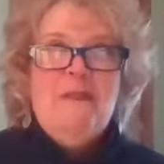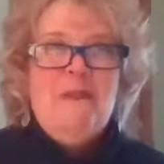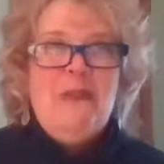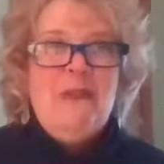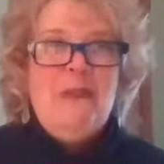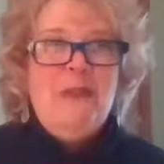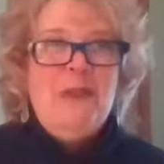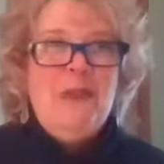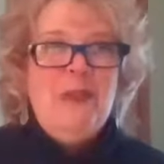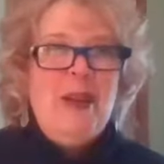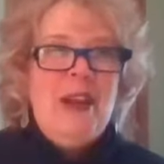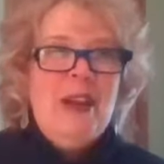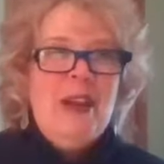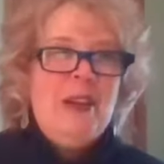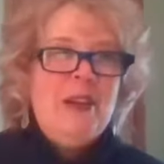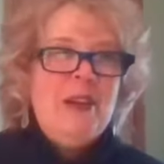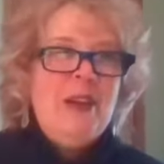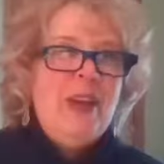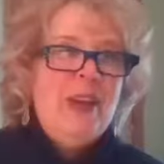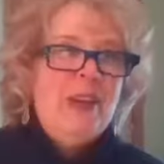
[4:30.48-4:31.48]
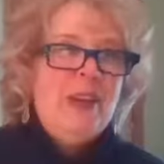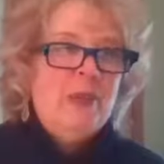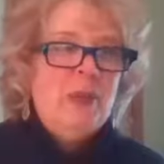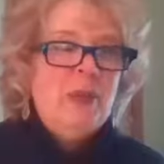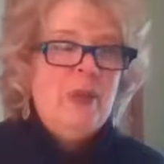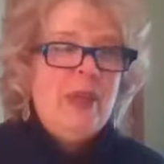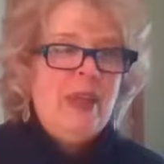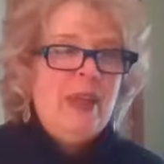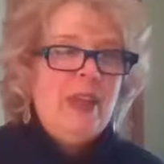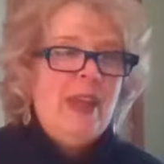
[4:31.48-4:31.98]
phone you at our next
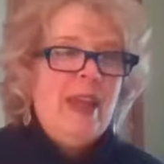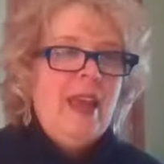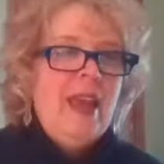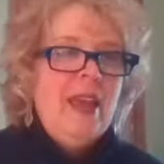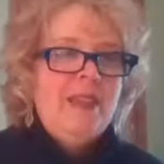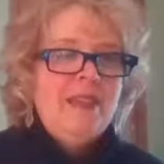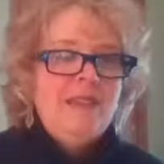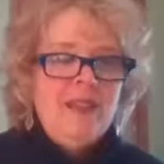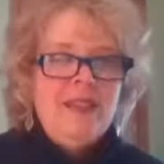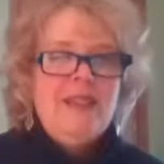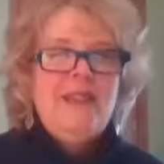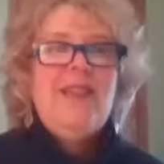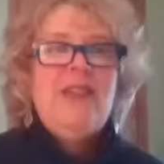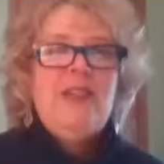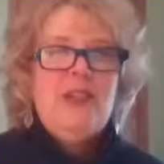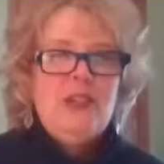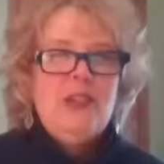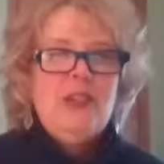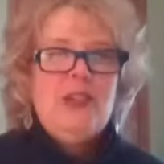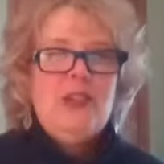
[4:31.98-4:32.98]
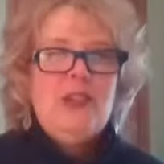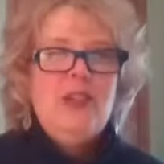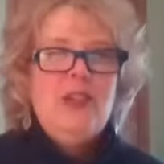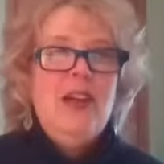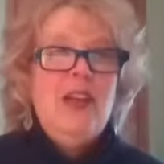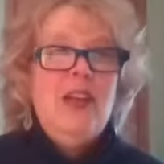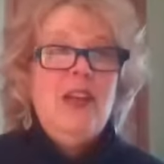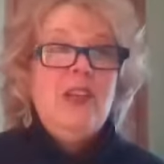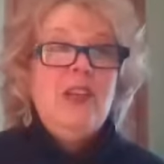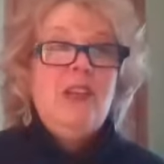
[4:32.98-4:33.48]
when we get gas? And I said, sure.
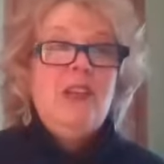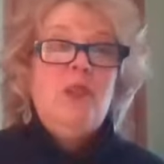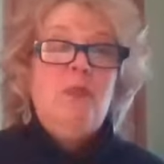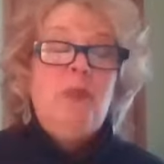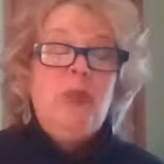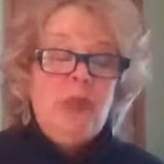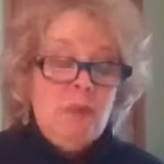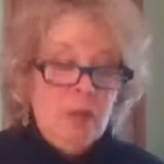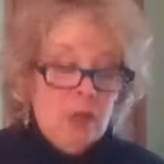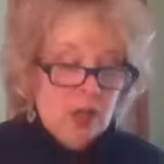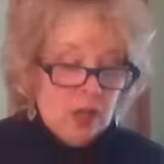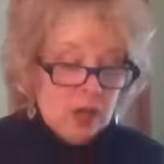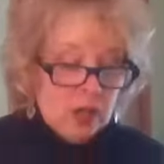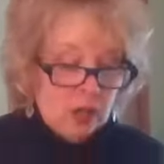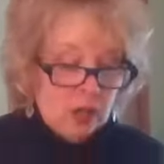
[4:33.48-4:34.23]
So people are